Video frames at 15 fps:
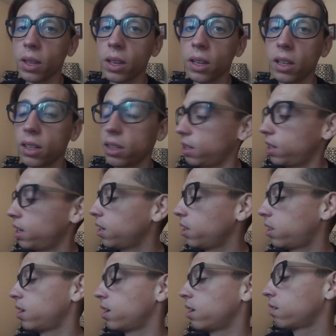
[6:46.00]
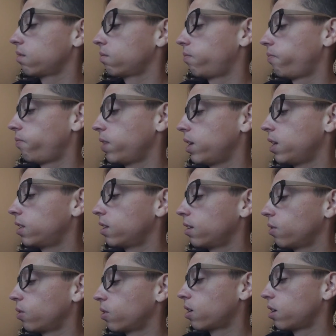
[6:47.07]
anything that will
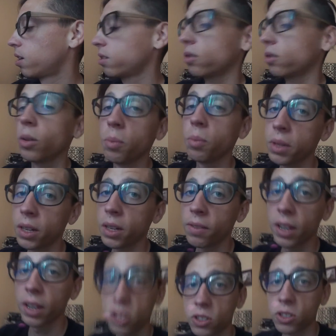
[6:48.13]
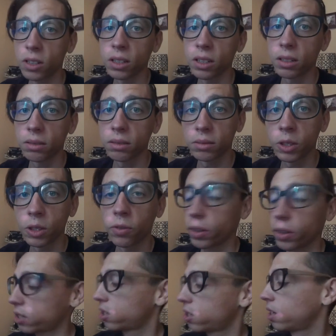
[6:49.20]
cause a little bit of extra
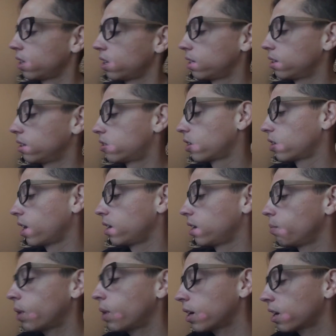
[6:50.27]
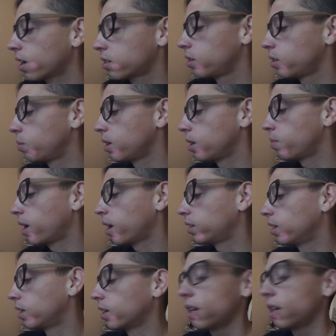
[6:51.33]
reflection and shine, it might not actually be a bad thing.
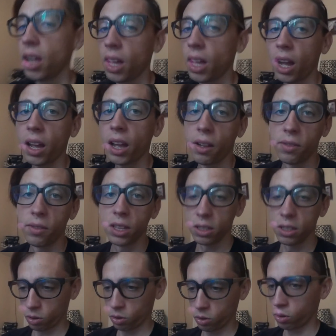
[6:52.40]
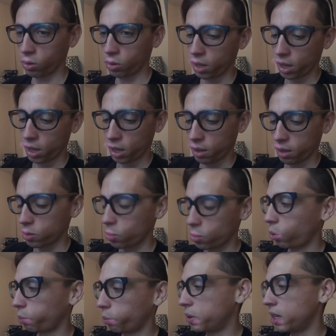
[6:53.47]
I have these little gold
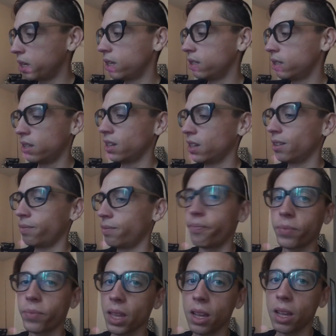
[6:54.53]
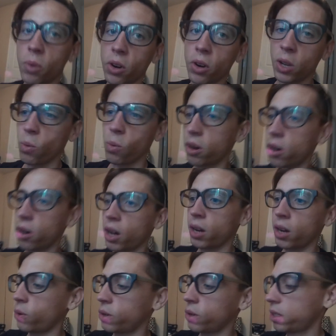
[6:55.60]
beads in murky water. I always
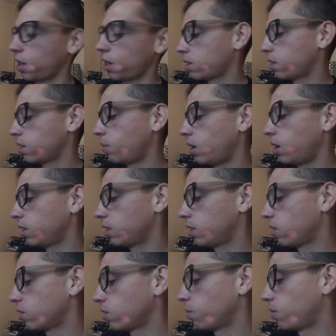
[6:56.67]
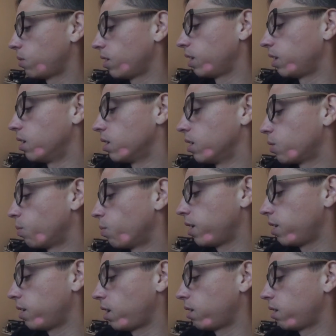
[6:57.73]
toss them on, so something like this might not
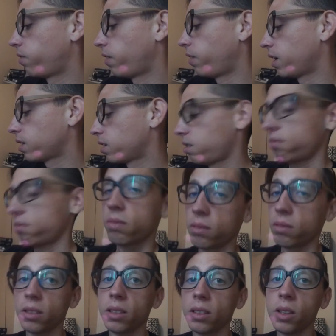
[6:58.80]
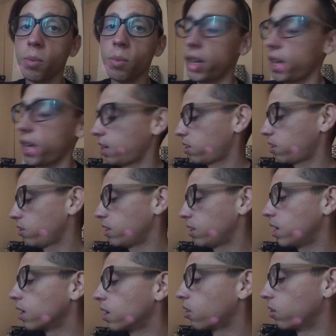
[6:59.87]
affect. It might actually
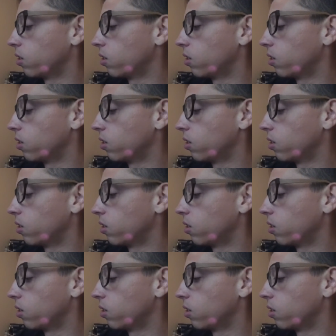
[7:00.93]
increase your